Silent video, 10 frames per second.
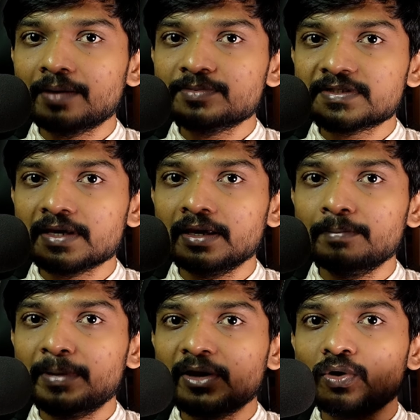I'm
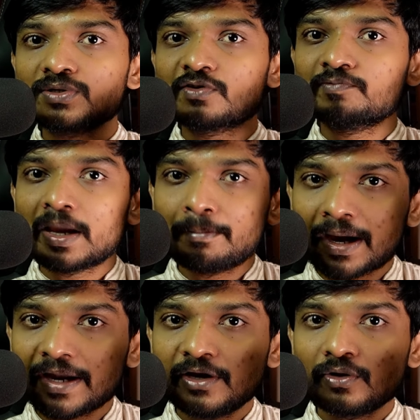saying because of my
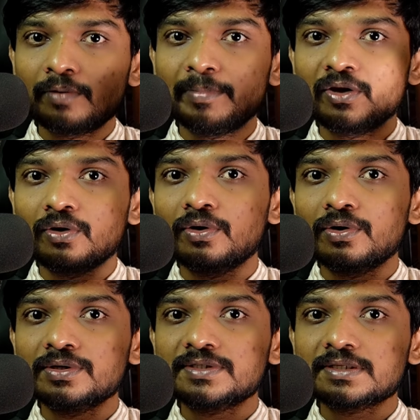mind or
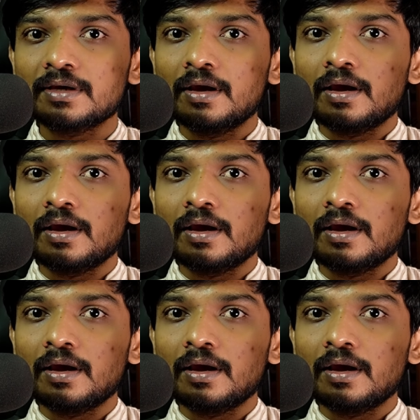because